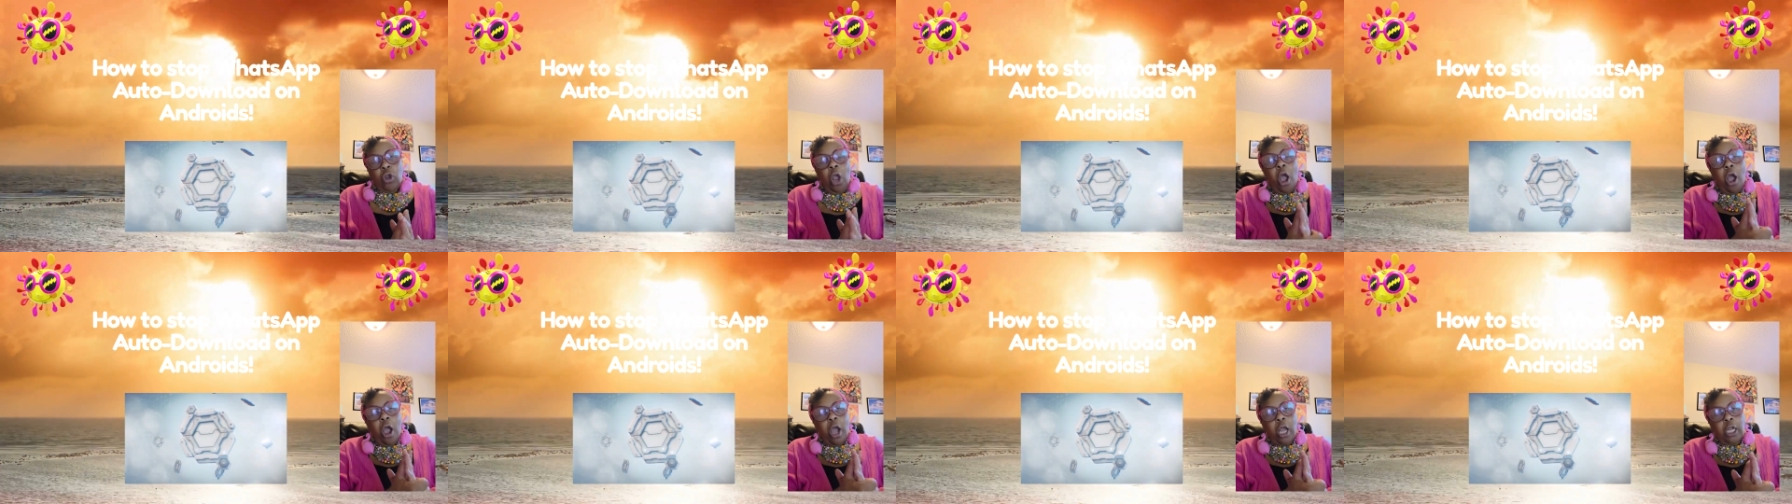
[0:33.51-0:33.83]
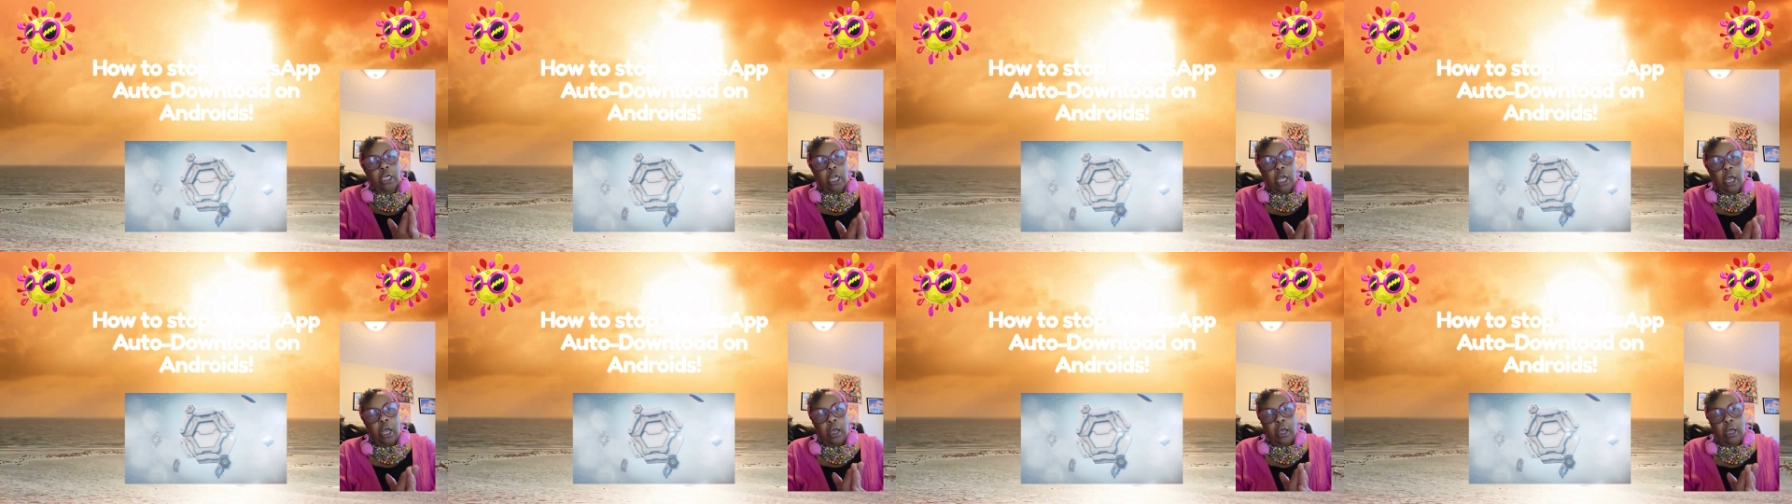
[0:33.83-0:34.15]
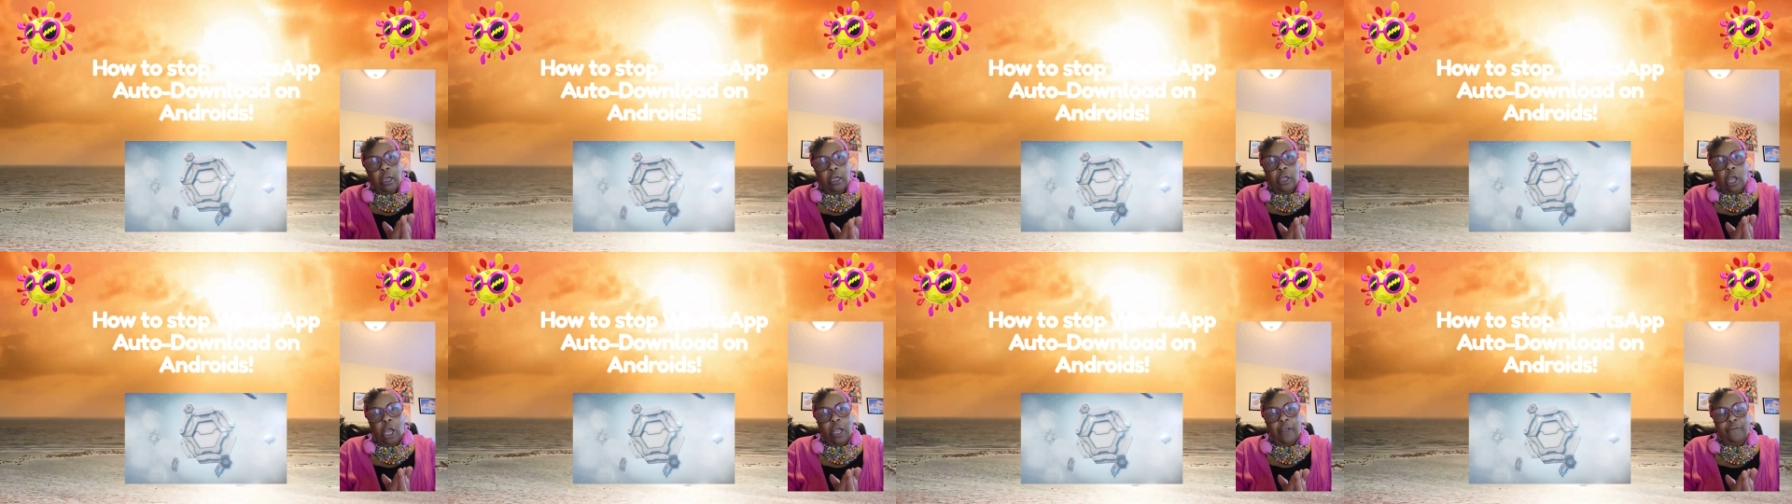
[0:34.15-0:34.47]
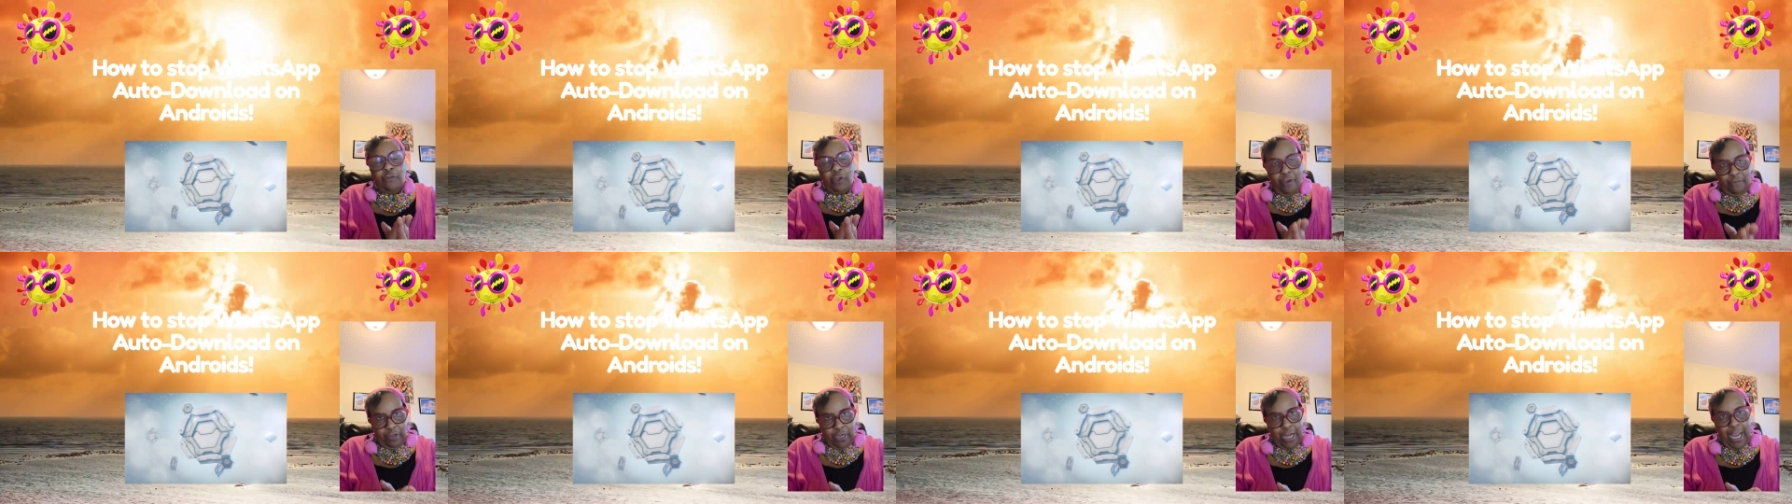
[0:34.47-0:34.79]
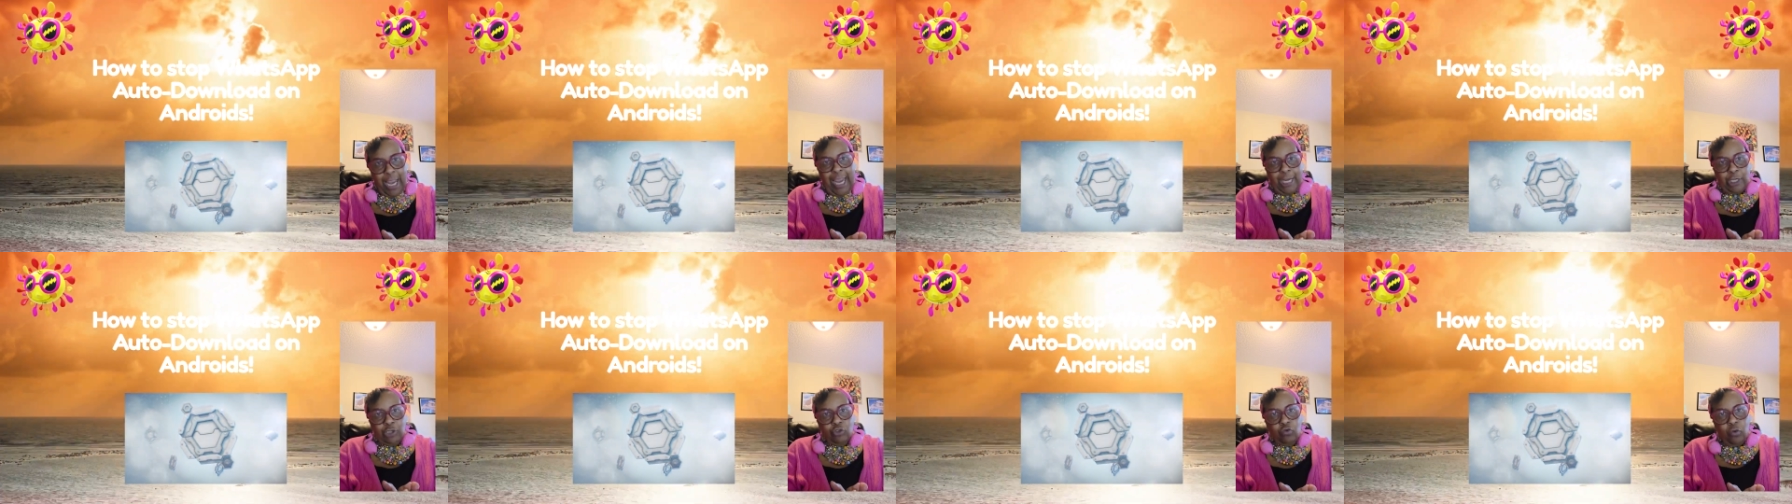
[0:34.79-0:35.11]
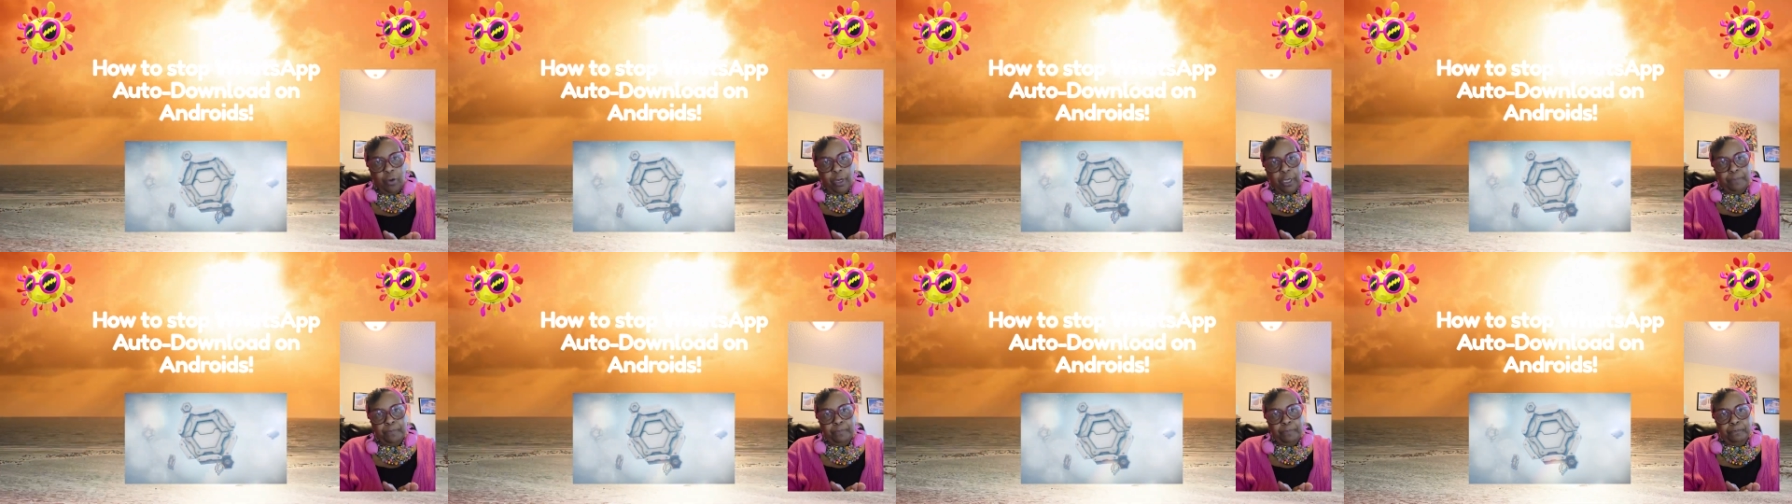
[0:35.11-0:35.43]
on if you have an
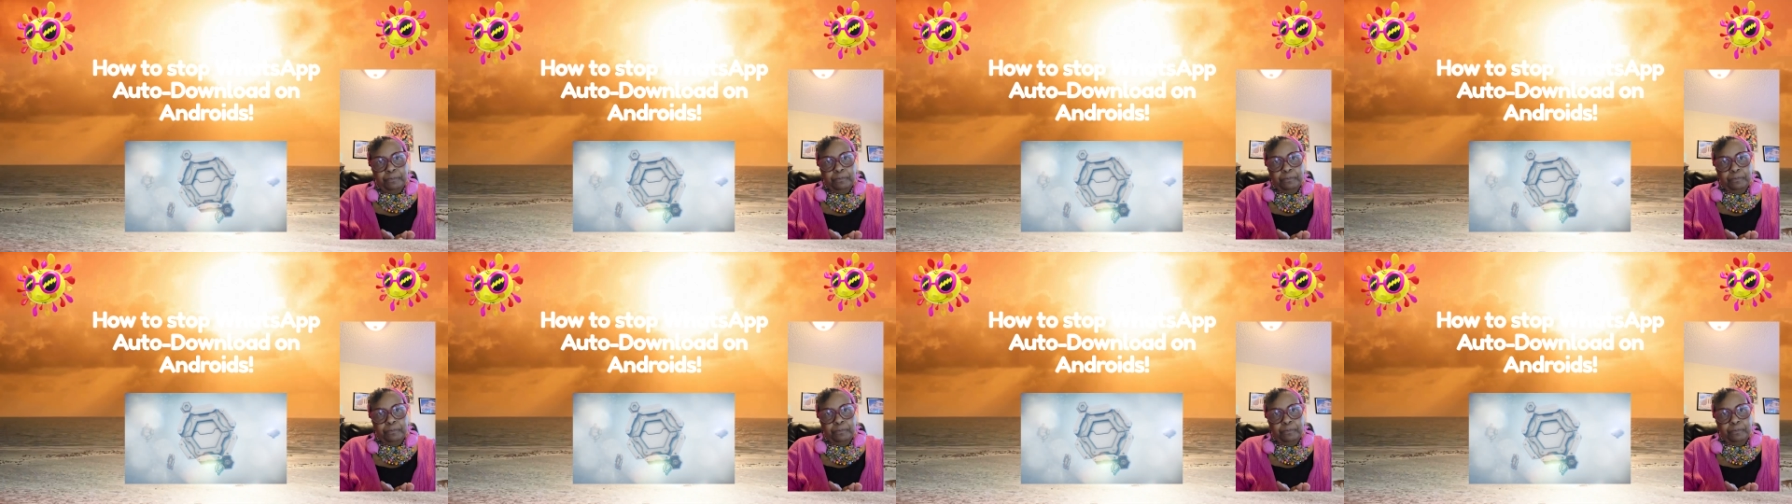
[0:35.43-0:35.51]
Android.